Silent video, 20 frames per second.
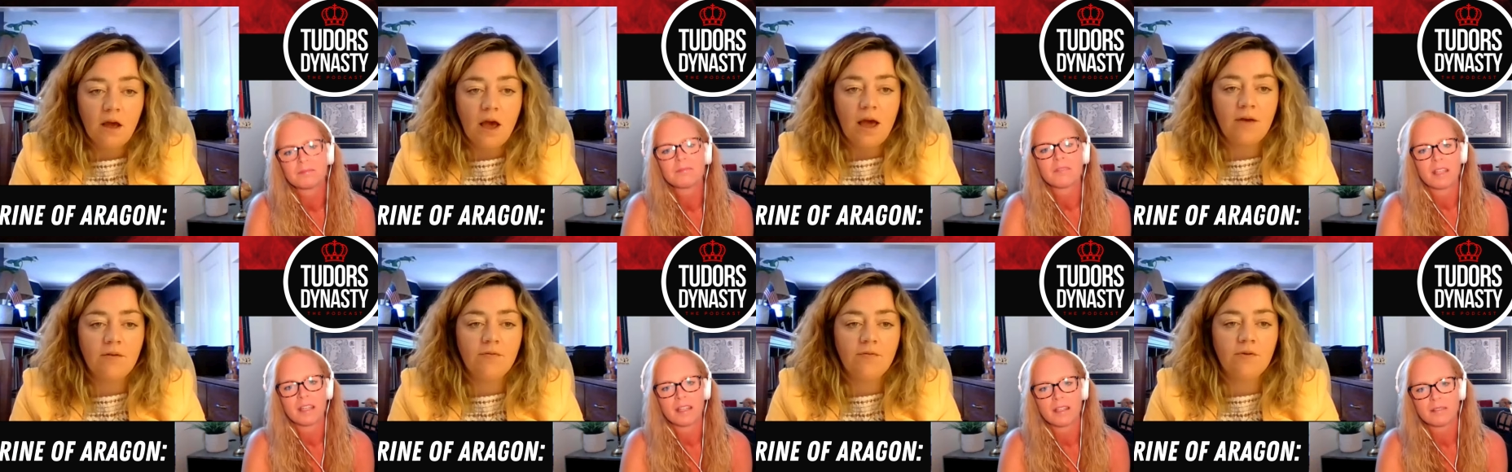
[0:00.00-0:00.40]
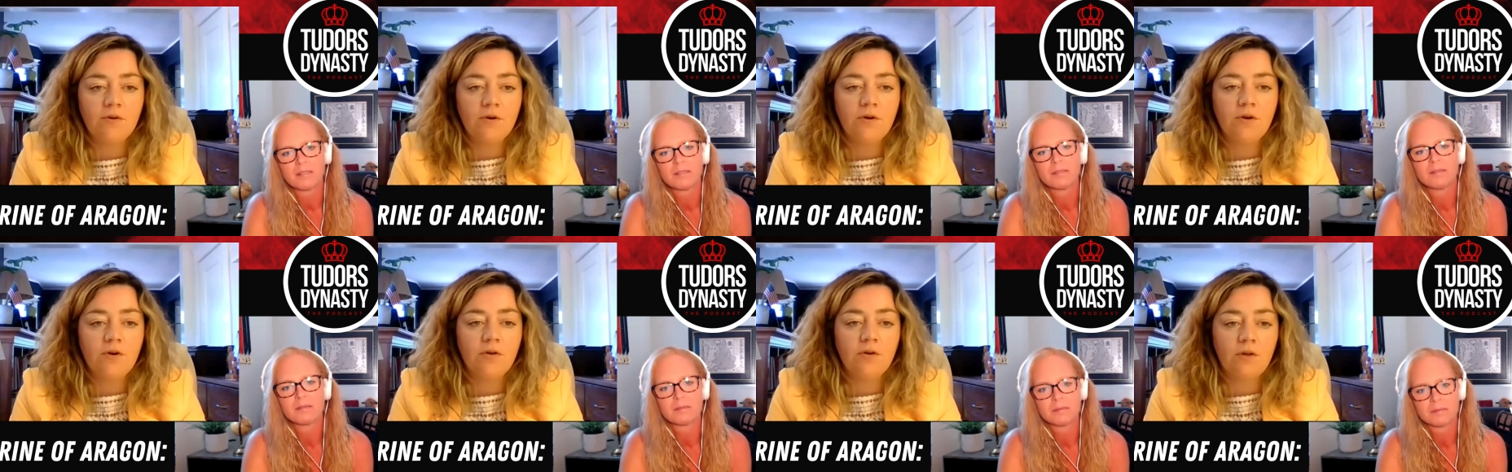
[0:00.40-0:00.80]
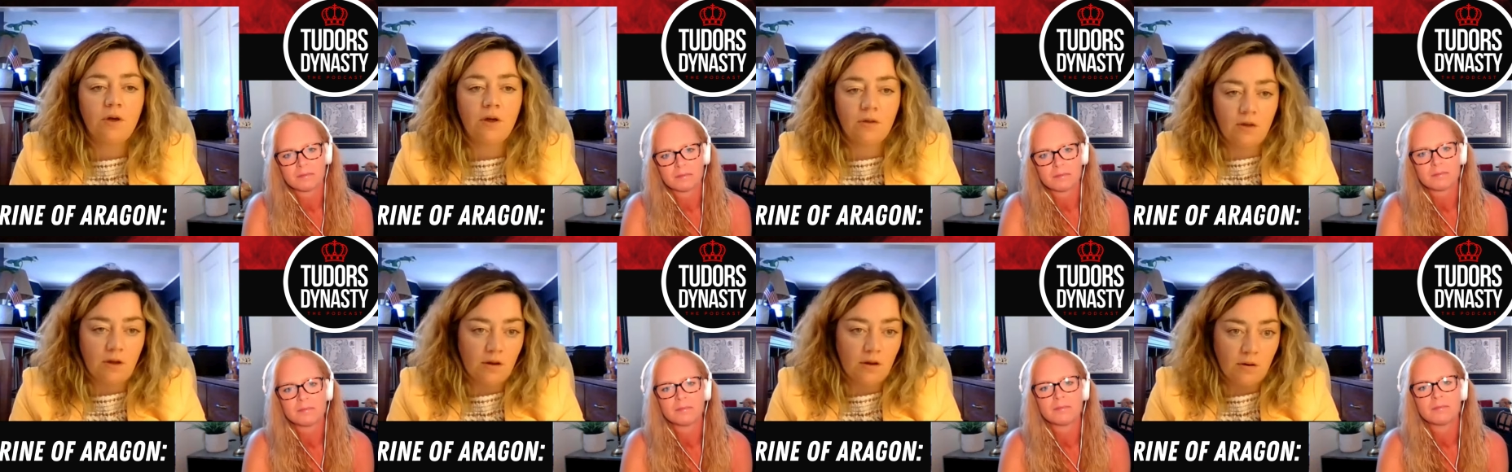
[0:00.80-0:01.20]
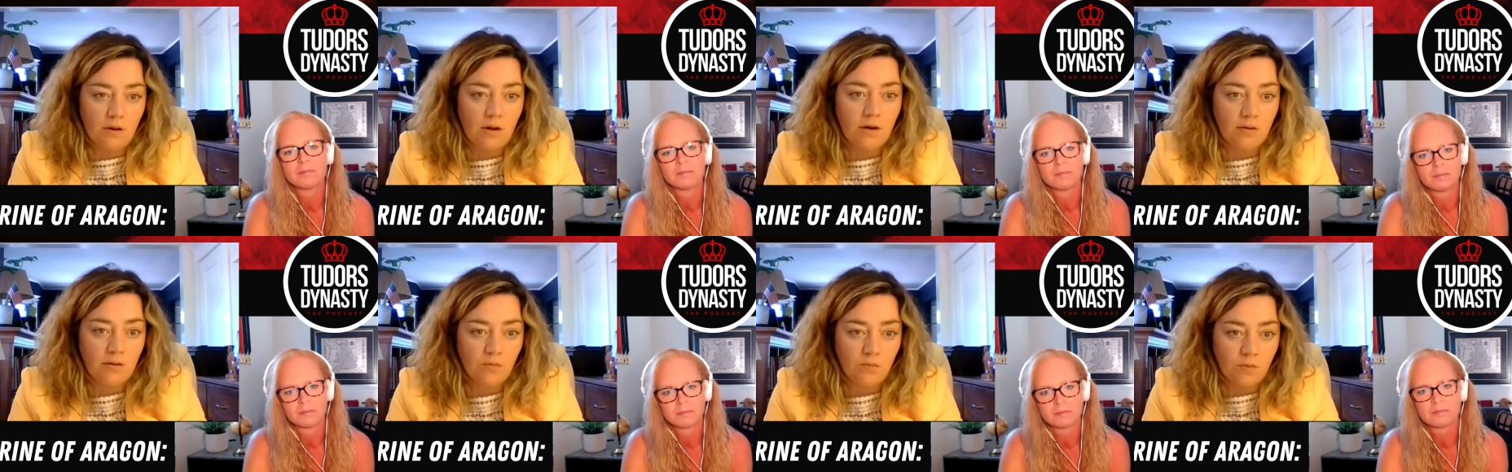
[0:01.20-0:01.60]
Speaker 1: and for the and,
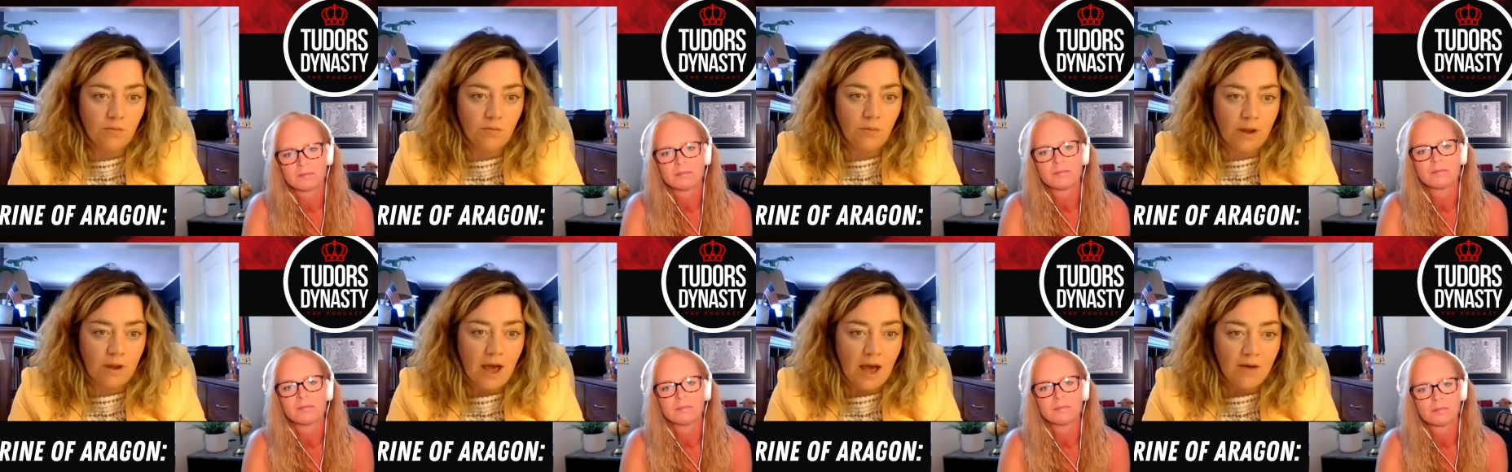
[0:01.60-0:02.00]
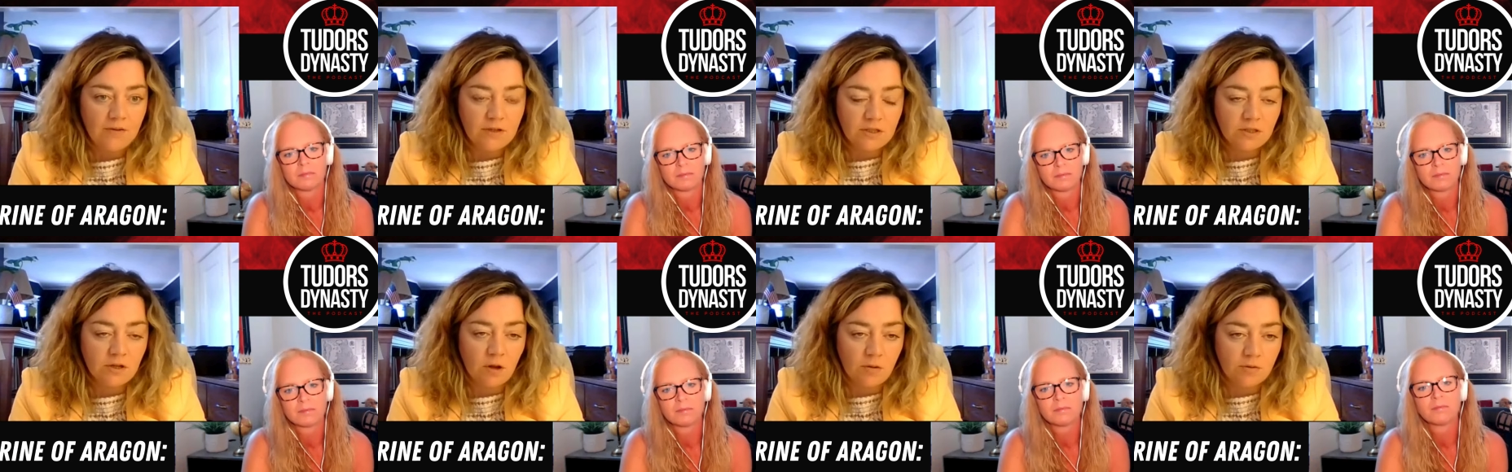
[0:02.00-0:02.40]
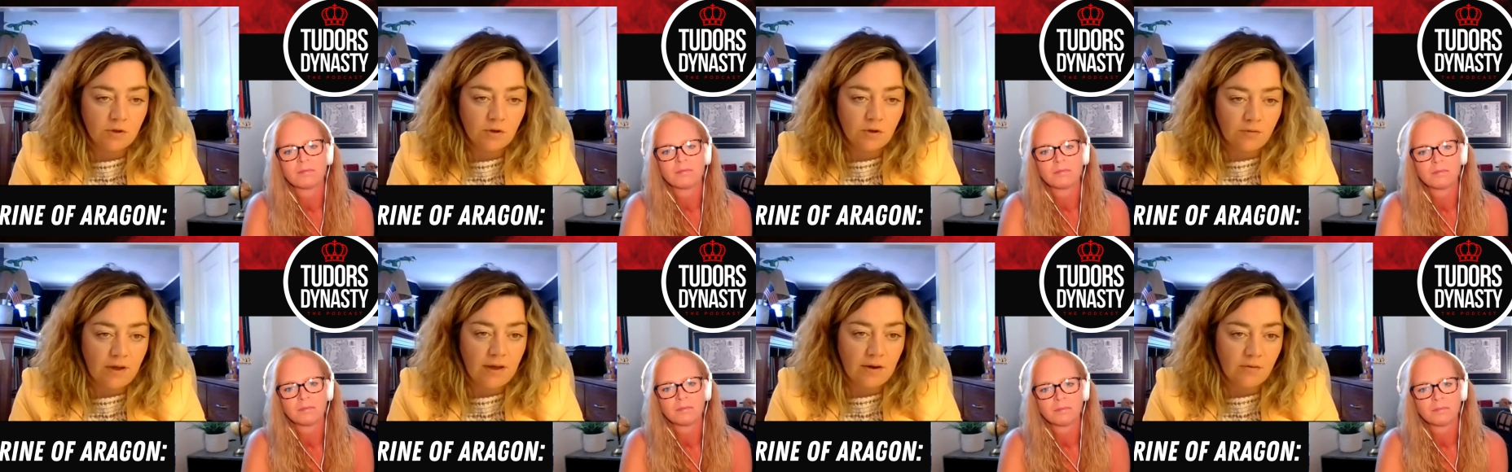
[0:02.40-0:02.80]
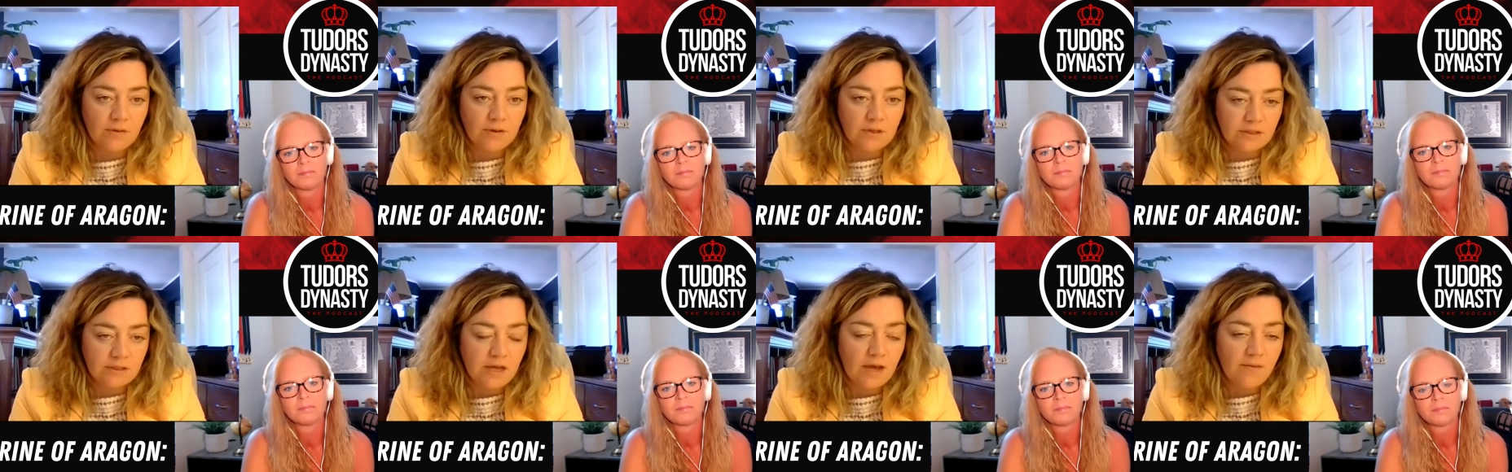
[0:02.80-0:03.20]
and we have a sculpture of Henry
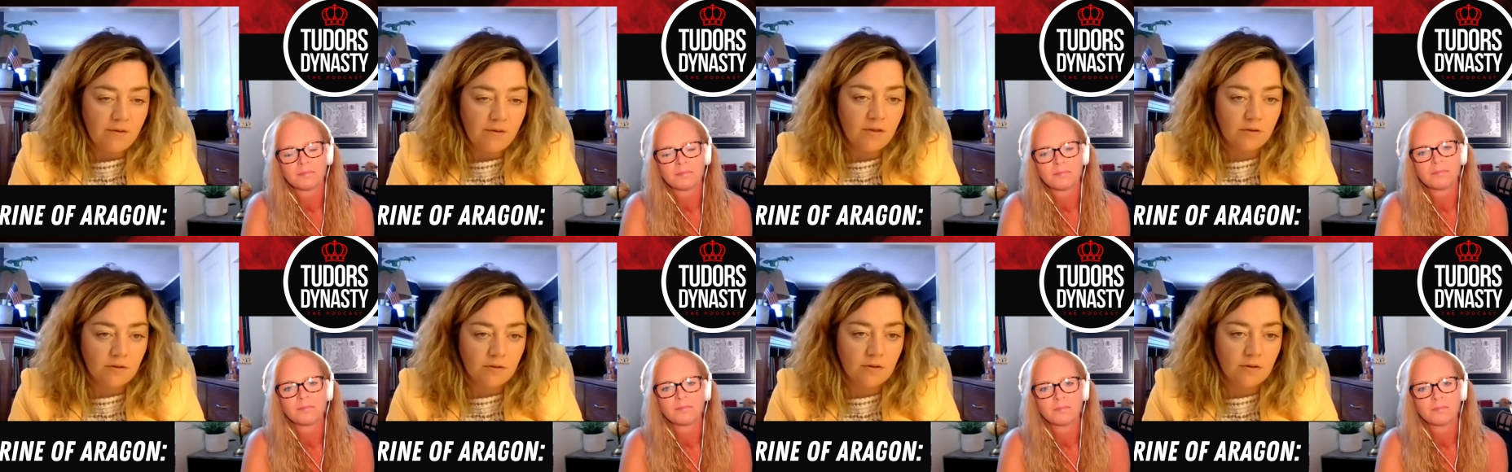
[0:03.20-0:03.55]
VII